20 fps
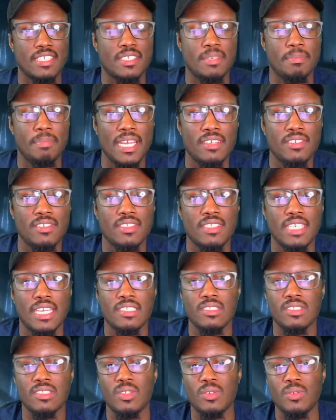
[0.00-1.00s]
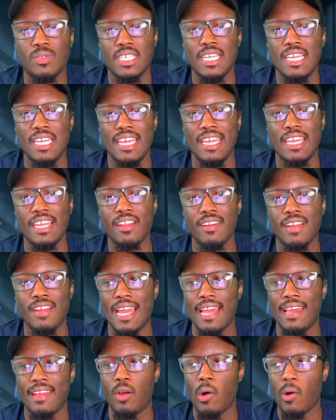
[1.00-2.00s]
The Snatch is only here
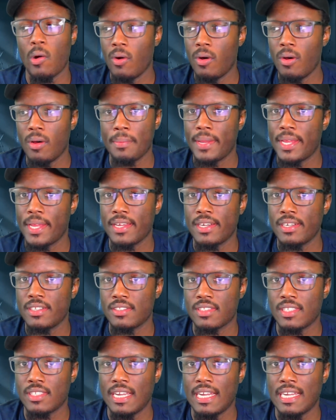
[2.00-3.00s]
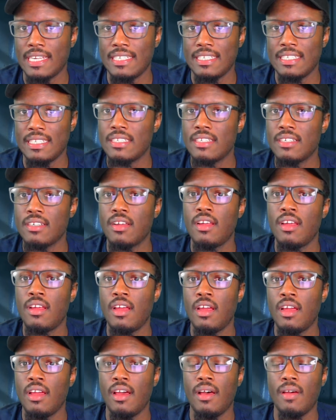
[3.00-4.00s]
at all because the idea
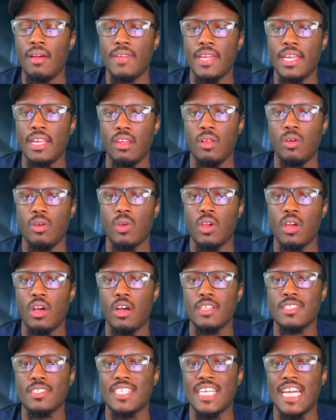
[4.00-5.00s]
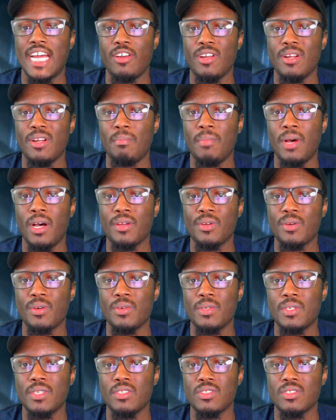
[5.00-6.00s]
of a low-cost Tyrant model
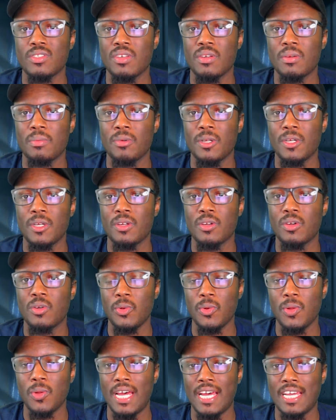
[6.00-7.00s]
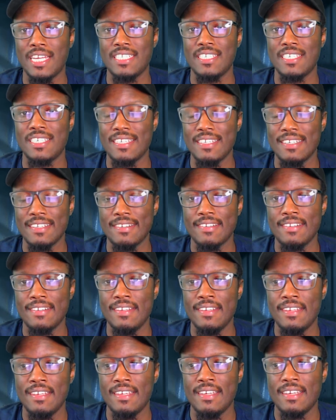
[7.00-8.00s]
is a pretty cool idea.
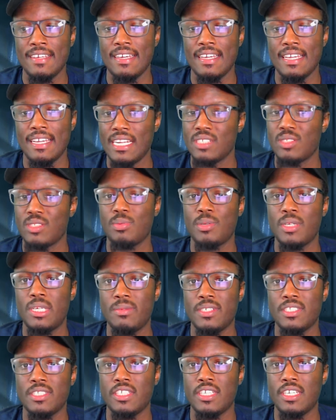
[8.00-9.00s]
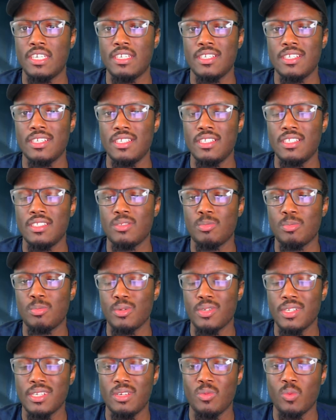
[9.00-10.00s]
And that's pretty much it. He's
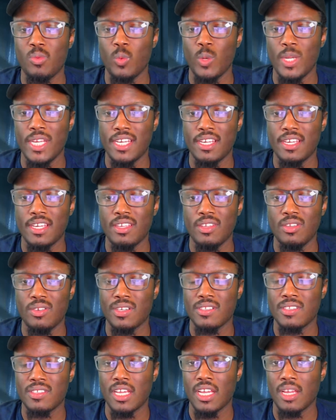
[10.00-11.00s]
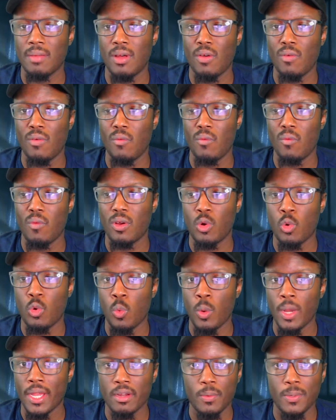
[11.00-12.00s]
pretty weak. You can take him out
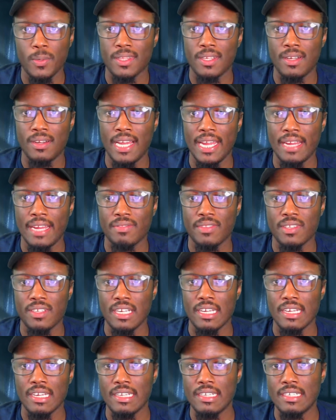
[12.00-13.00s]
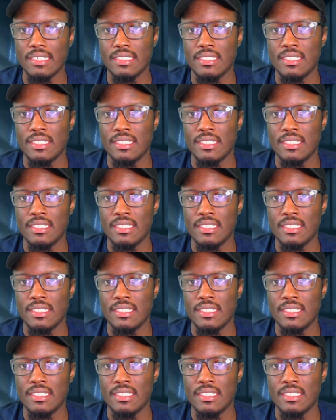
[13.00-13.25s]
quicker with a knife than a gun.